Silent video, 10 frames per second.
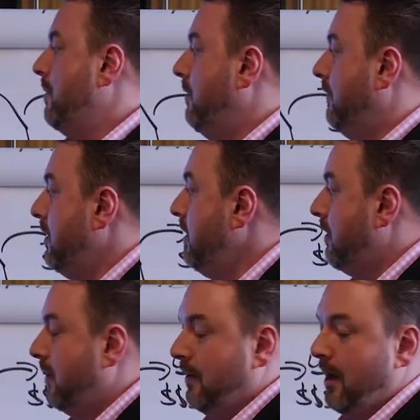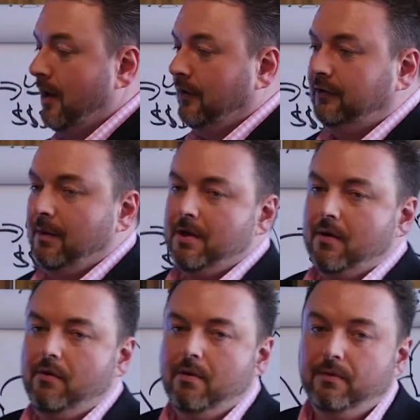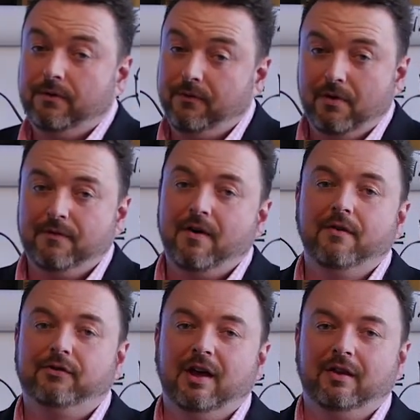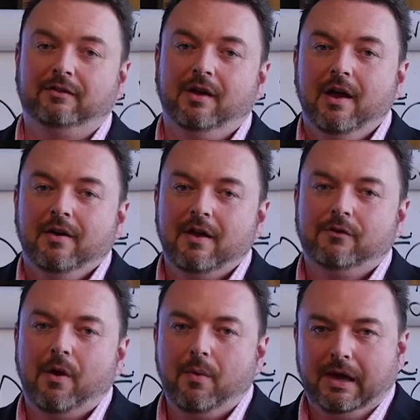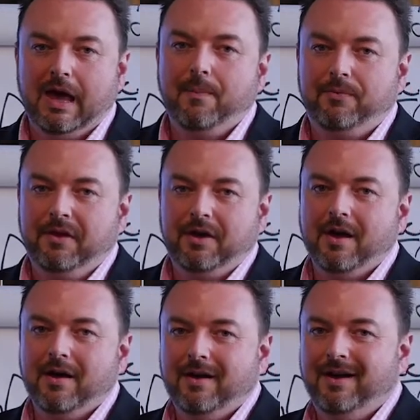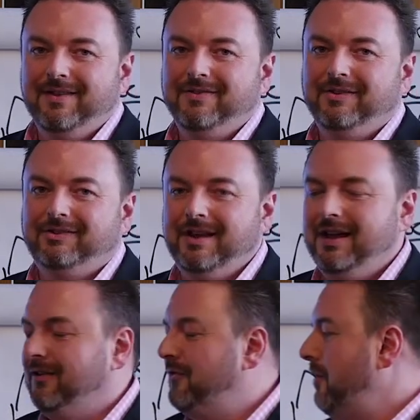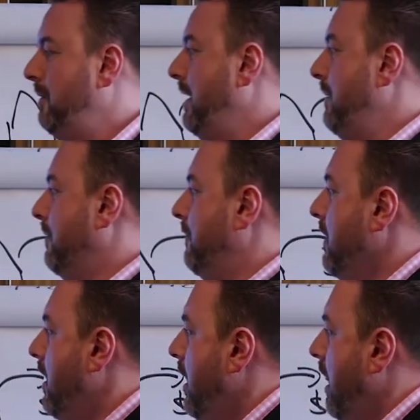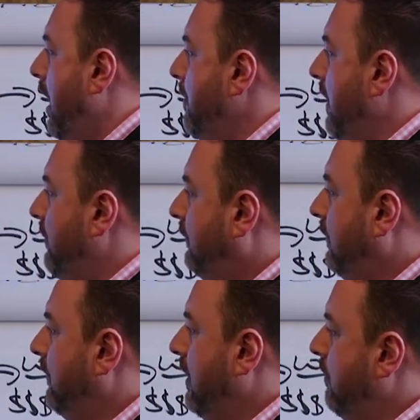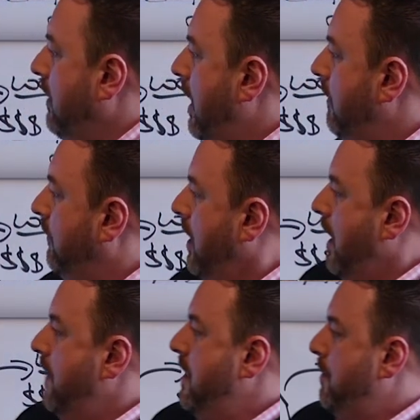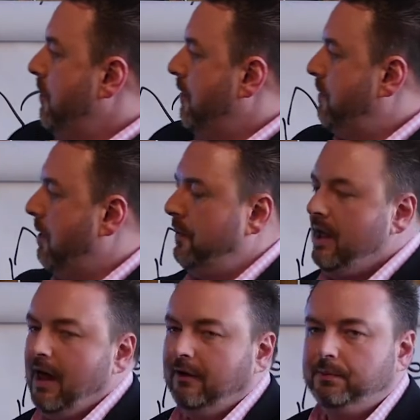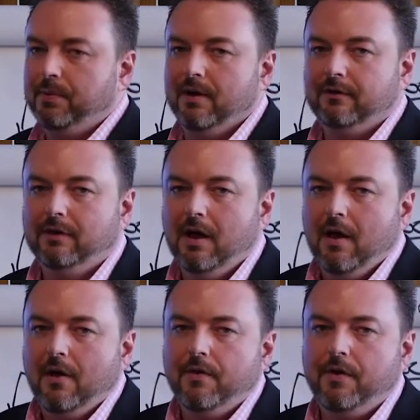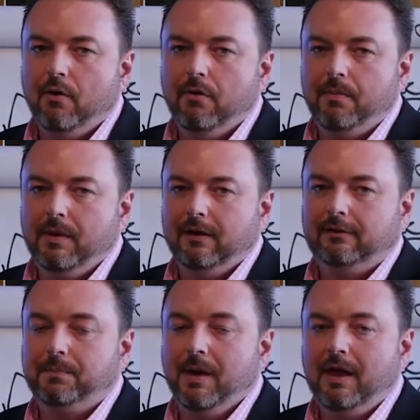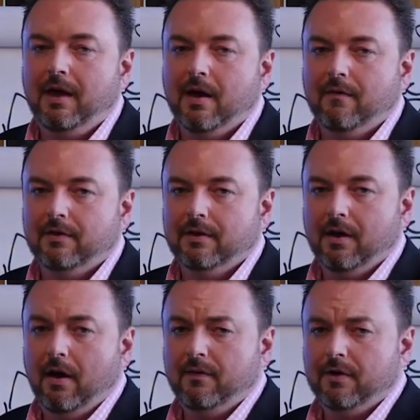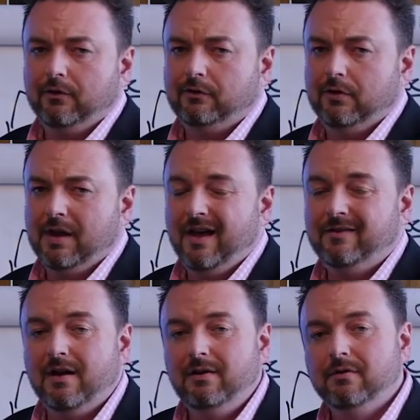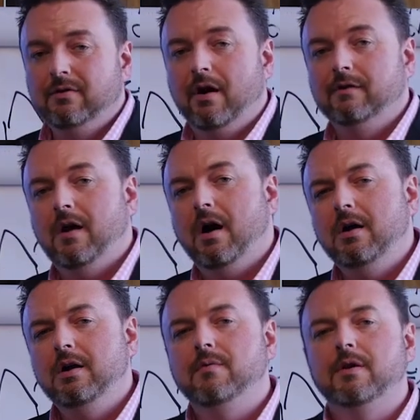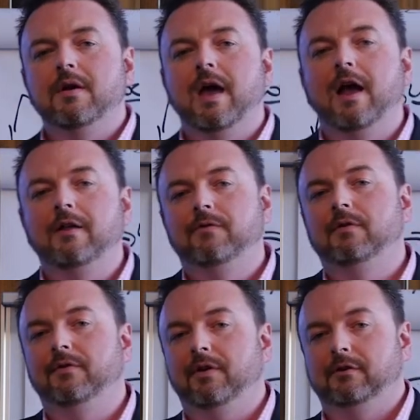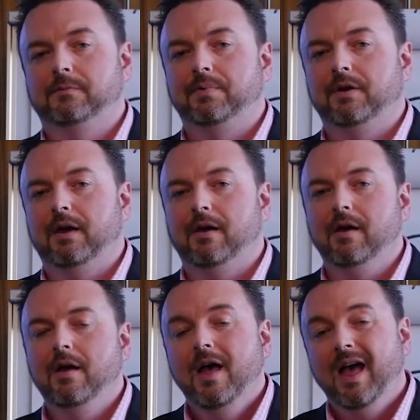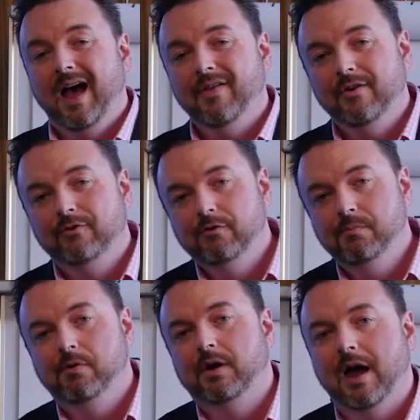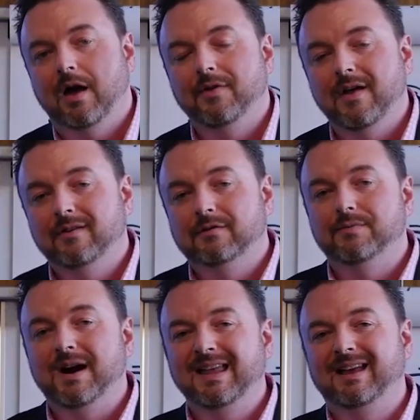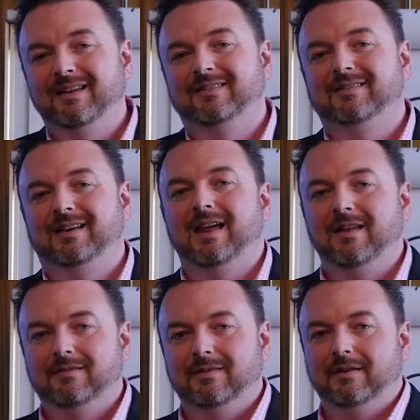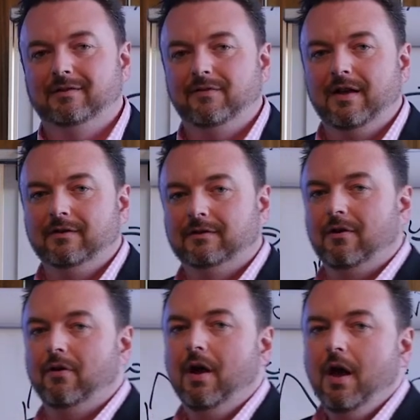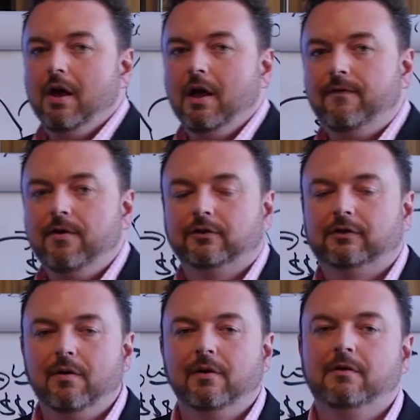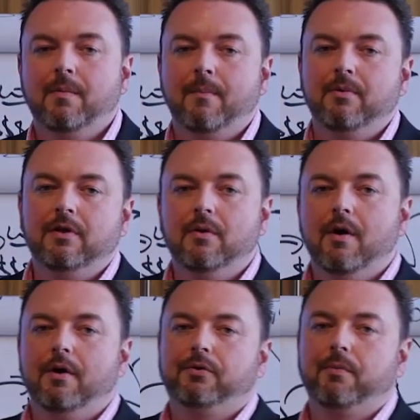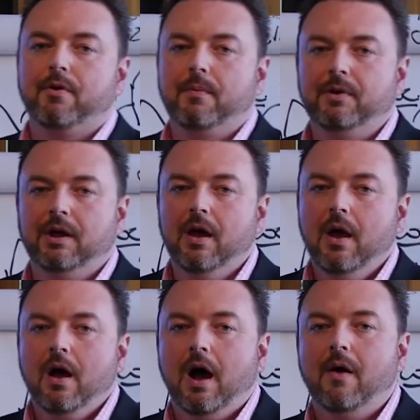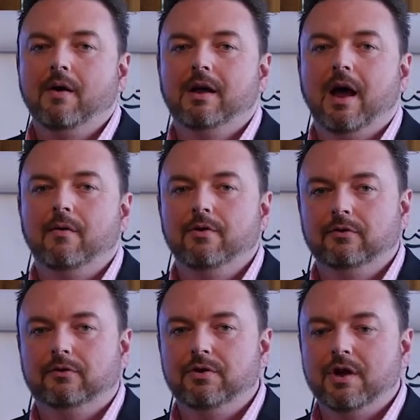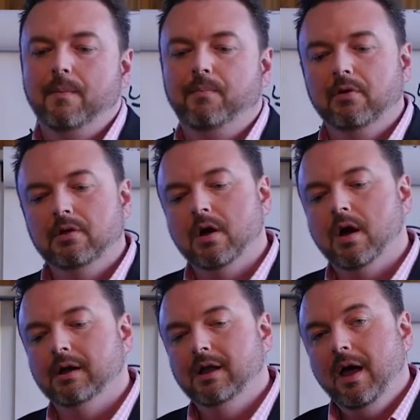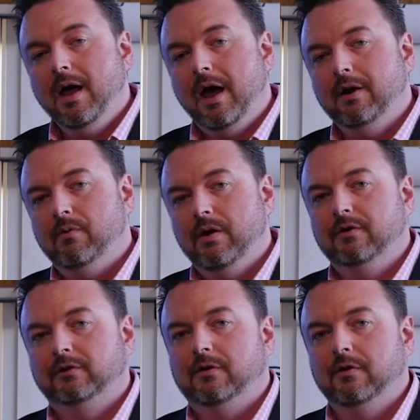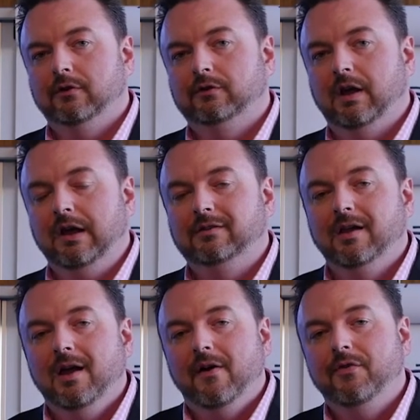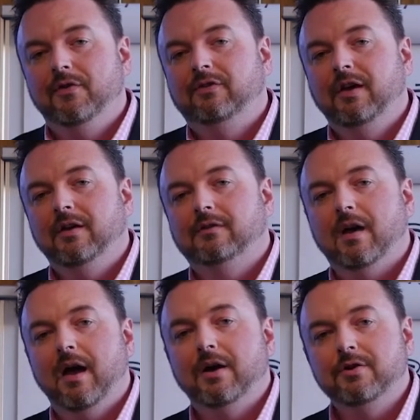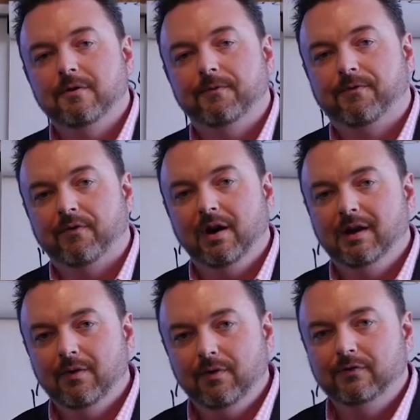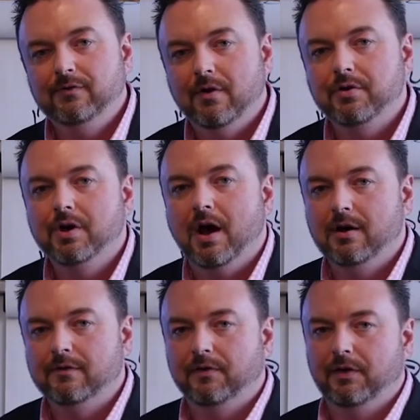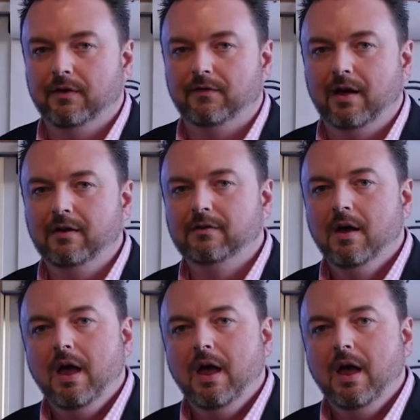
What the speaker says: We've only got a seminar room with 45 seats. That's why we capped the seating at 40 people. At this event, we have a number of property experts that will be speaking over those 2 days. And look, guys, I only run a handful of these per year, and they do book out, and there's a waiting list to get into these events. So if you're serious about building wealth through property, I encourage you to jump online and register your seats. The tickets are actually free. There is no charge for the event.